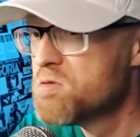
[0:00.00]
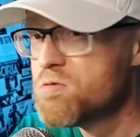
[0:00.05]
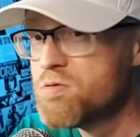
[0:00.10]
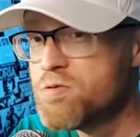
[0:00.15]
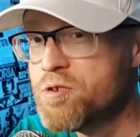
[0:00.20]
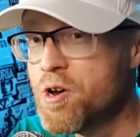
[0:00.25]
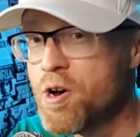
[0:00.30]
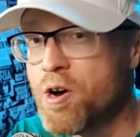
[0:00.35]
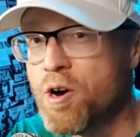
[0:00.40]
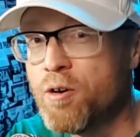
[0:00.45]

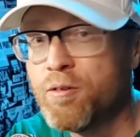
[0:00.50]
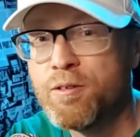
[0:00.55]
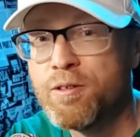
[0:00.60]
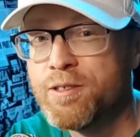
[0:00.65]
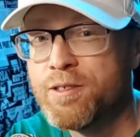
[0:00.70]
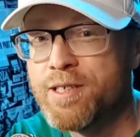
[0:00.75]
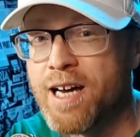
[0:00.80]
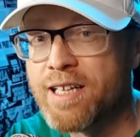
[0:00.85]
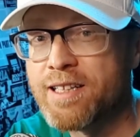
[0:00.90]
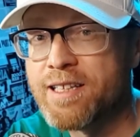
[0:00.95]
No,
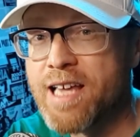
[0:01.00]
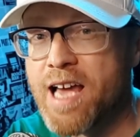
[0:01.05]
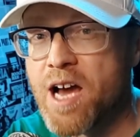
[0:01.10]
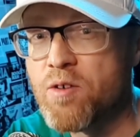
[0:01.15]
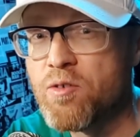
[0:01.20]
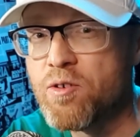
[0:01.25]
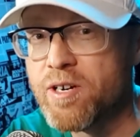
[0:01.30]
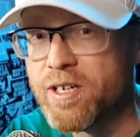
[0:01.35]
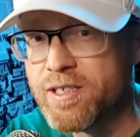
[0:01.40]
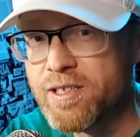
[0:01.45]
not that
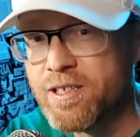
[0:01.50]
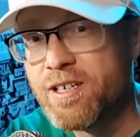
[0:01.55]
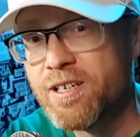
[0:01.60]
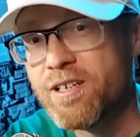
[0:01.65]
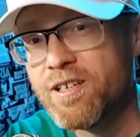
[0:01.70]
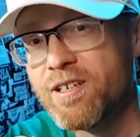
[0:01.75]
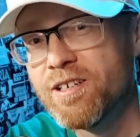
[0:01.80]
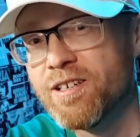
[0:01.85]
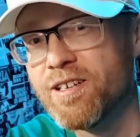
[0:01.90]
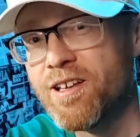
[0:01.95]
one.
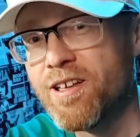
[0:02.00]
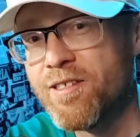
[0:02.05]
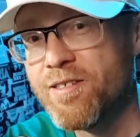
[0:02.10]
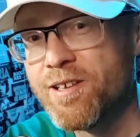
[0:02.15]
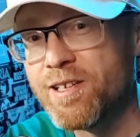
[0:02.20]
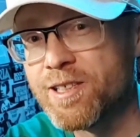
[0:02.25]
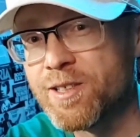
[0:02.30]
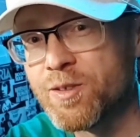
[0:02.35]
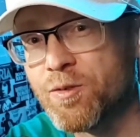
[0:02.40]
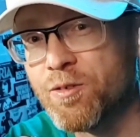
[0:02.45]

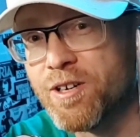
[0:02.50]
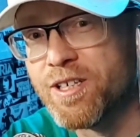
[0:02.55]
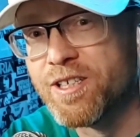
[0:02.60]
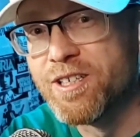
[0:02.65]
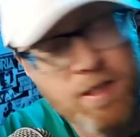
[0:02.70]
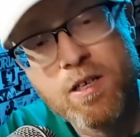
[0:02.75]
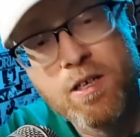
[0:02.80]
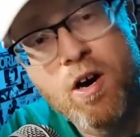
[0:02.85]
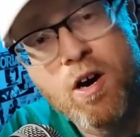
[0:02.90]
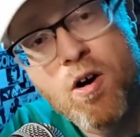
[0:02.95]
This one.
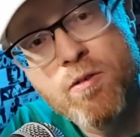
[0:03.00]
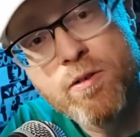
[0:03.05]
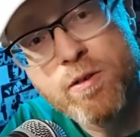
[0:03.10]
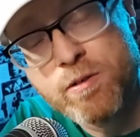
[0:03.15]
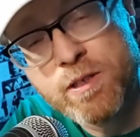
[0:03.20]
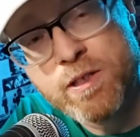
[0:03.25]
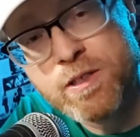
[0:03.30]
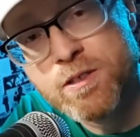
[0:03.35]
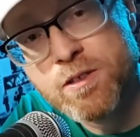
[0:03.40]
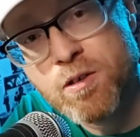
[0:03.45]
Oh, you
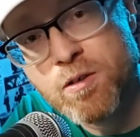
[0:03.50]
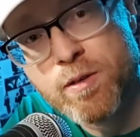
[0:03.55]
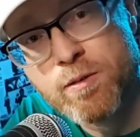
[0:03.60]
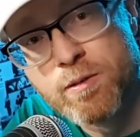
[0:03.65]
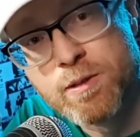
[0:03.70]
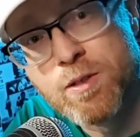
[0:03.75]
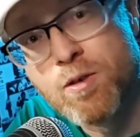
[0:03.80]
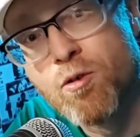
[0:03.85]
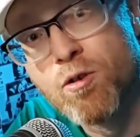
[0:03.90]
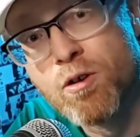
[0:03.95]
didn't know there was
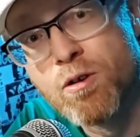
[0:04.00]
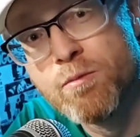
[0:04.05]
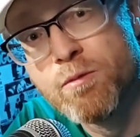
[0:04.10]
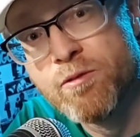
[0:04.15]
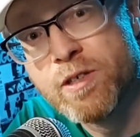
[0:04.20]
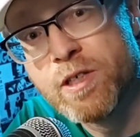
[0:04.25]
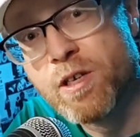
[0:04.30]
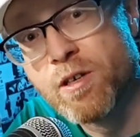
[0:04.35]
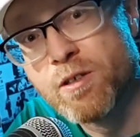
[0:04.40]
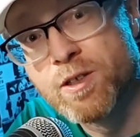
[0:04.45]
a horror
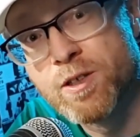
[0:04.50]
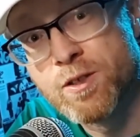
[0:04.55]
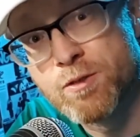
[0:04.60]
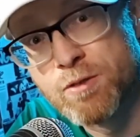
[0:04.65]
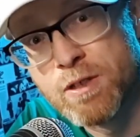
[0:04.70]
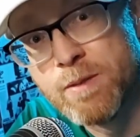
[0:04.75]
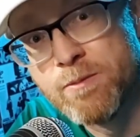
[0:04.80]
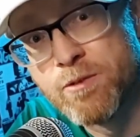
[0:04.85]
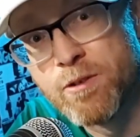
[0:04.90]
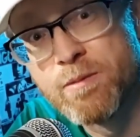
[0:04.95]
movie called
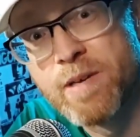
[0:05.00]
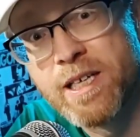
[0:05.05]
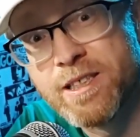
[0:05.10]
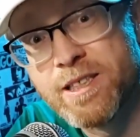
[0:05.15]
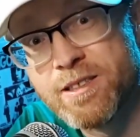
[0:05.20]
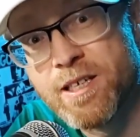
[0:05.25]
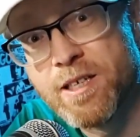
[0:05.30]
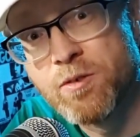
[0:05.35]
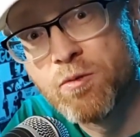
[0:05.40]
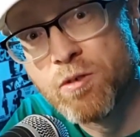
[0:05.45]
Scream from
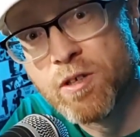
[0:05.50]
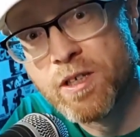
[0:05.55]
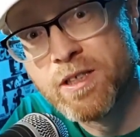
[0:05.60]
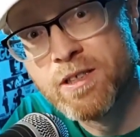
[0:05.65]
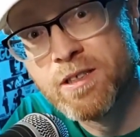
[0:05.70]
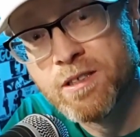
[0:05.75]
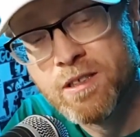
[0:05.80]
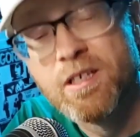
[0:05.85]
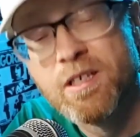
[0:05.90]
1981?